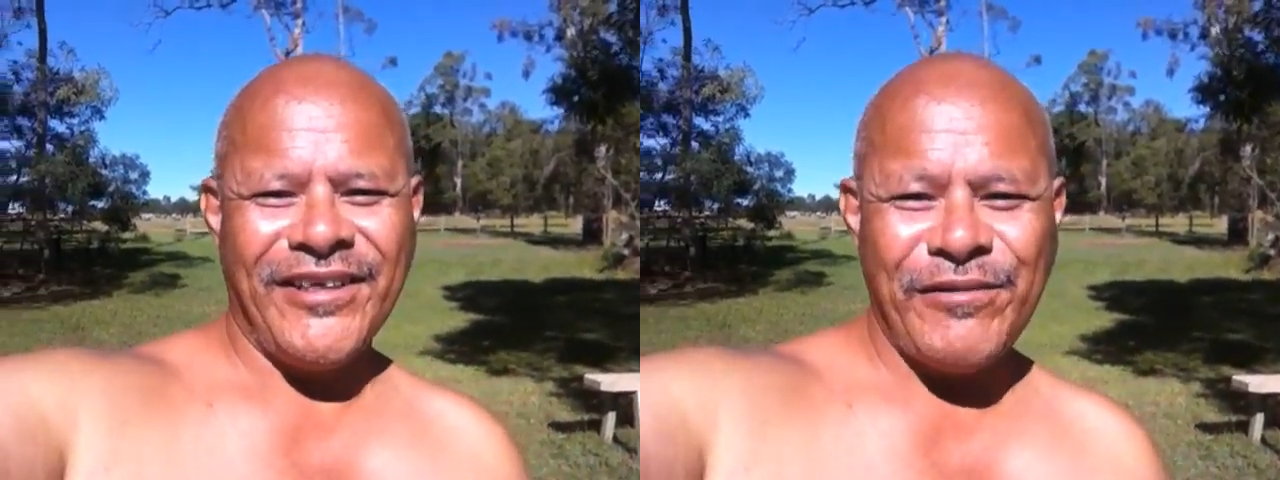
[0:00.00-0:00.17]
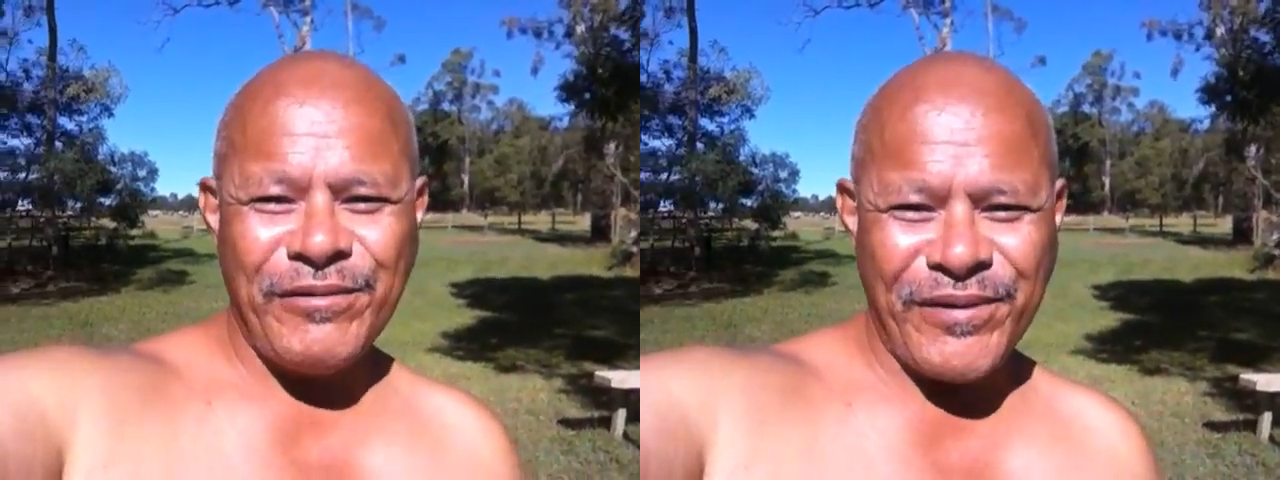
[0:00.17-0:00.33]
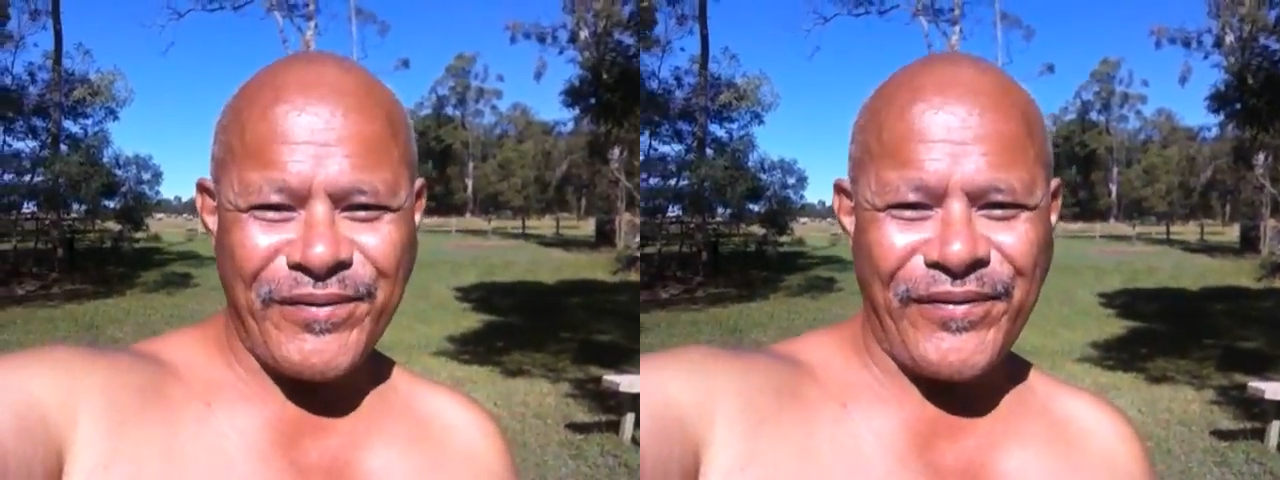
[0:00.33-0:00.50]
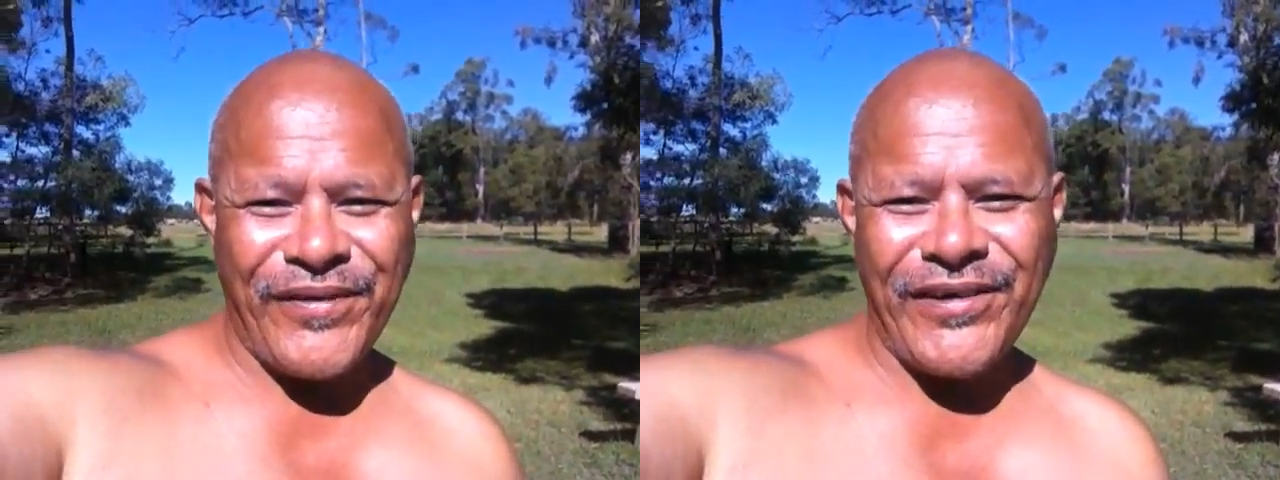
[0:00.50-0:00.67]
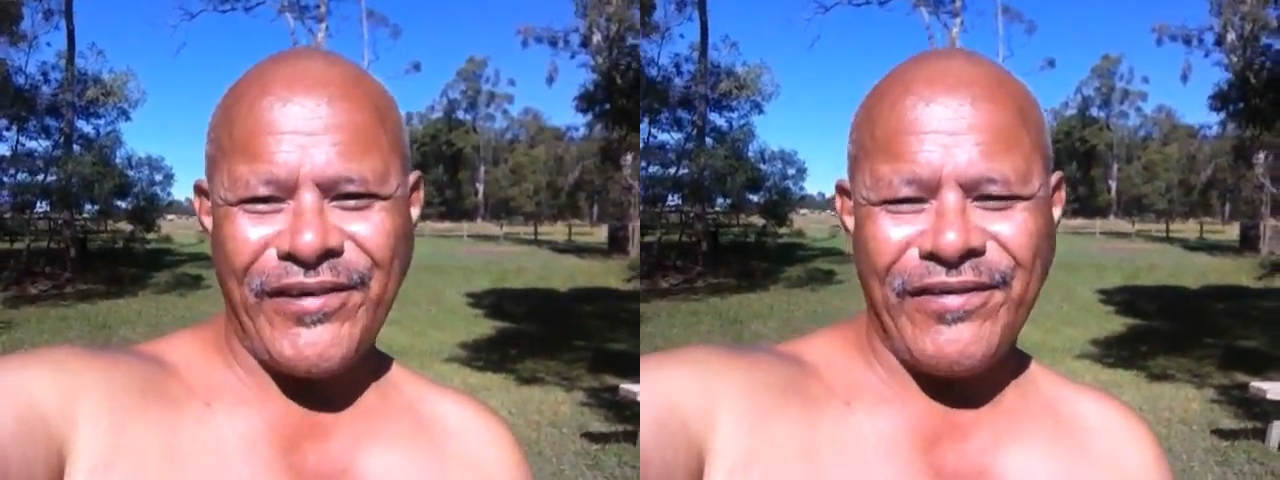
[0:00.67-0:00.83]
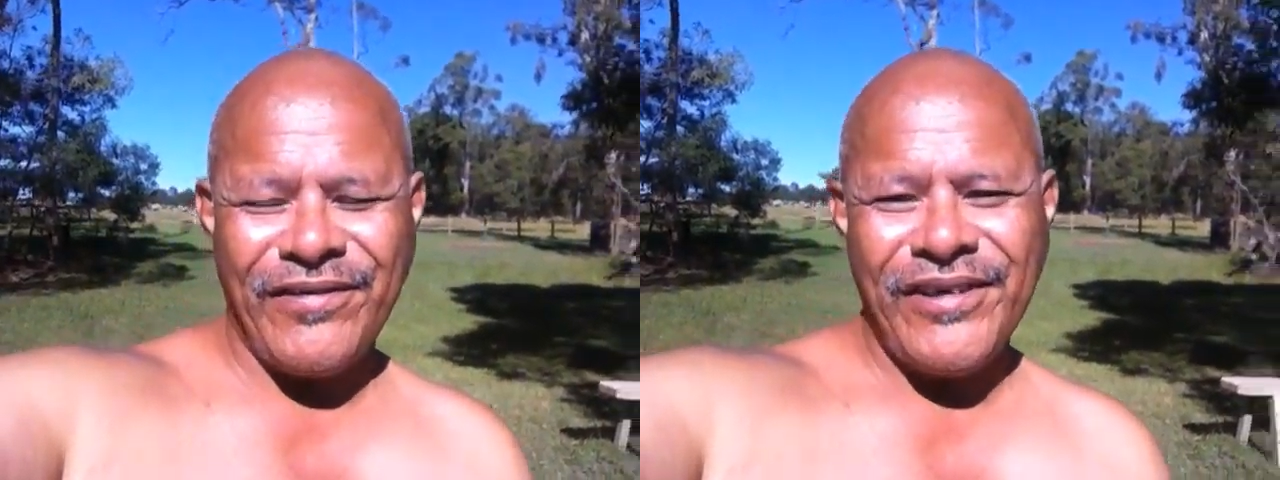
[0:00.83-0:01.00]
You will
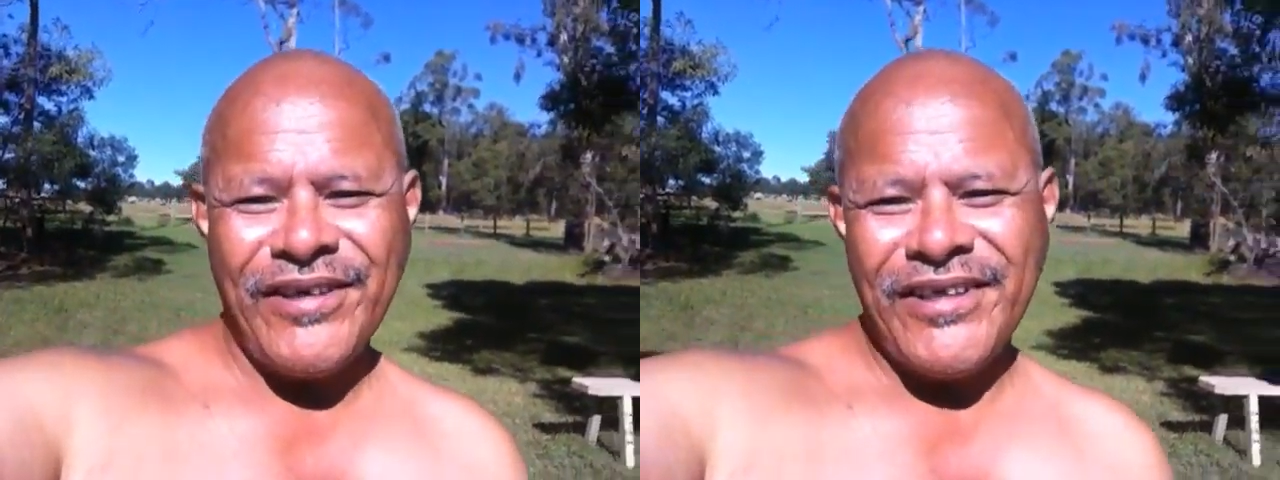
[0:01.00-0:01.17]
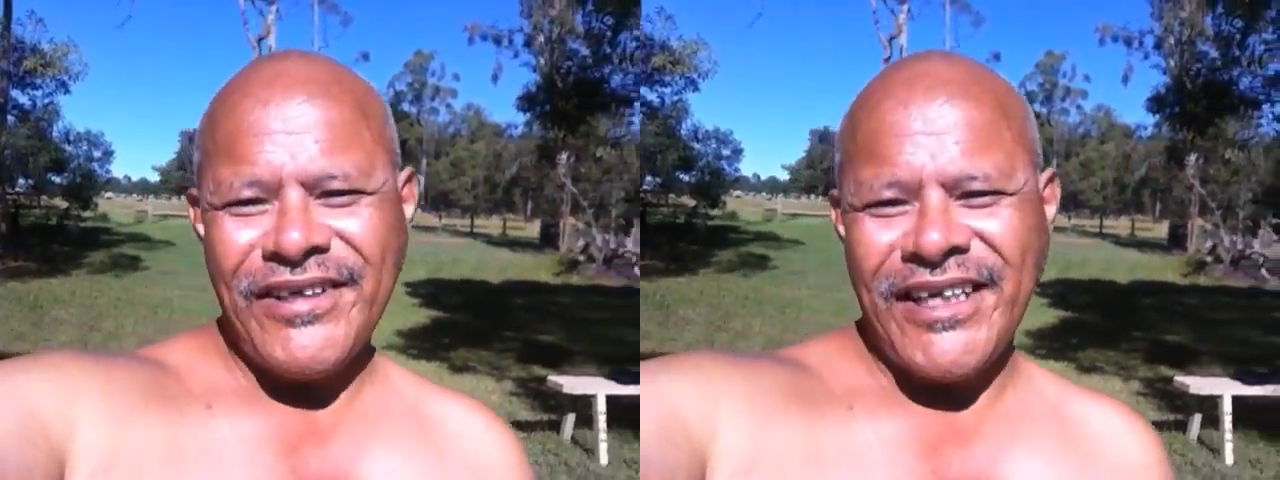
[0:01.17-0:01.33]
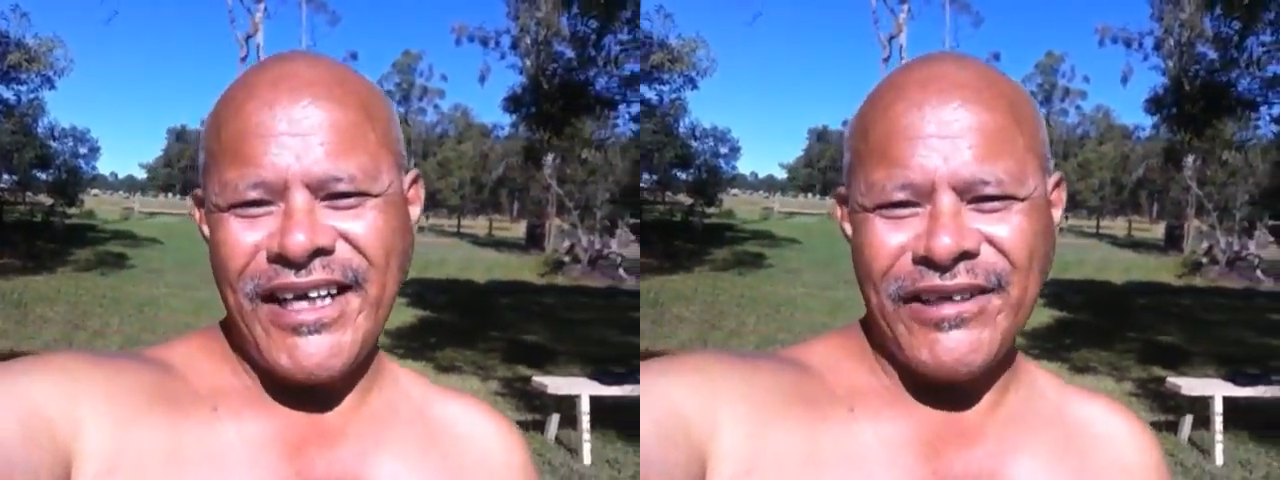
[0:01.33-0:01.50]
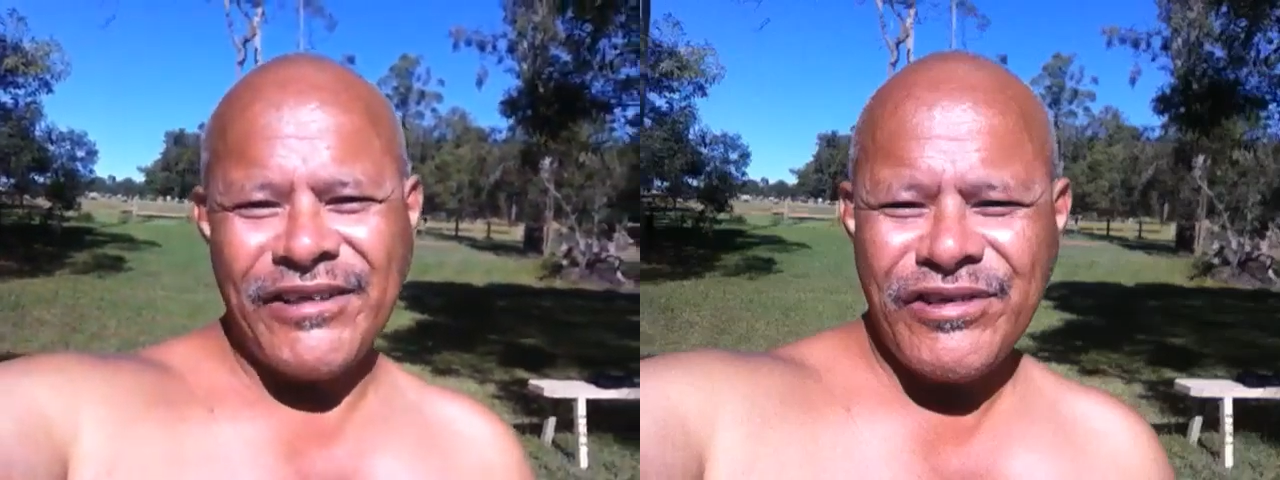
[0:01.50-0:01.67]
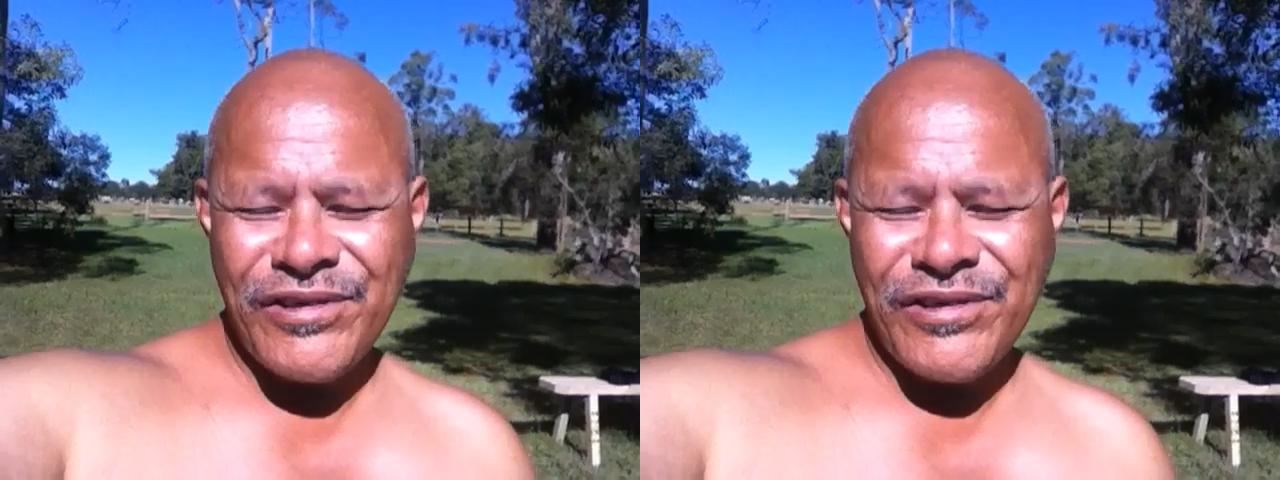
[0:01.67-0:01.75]
feel a